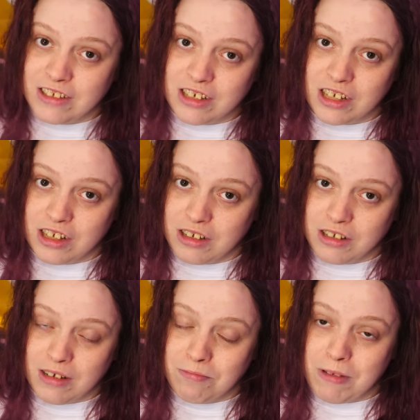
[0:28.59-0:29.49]

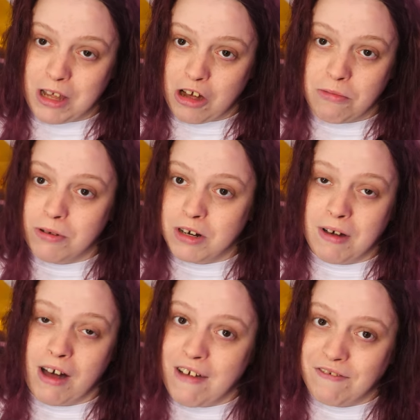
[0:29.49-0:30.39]
to be open
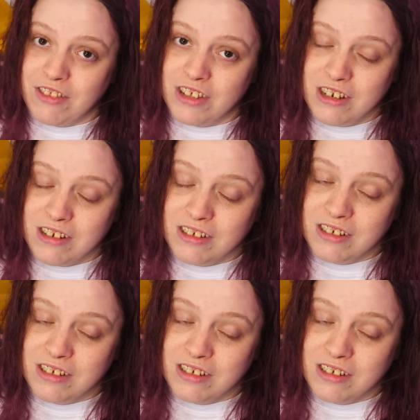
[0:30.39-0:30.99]
about everything.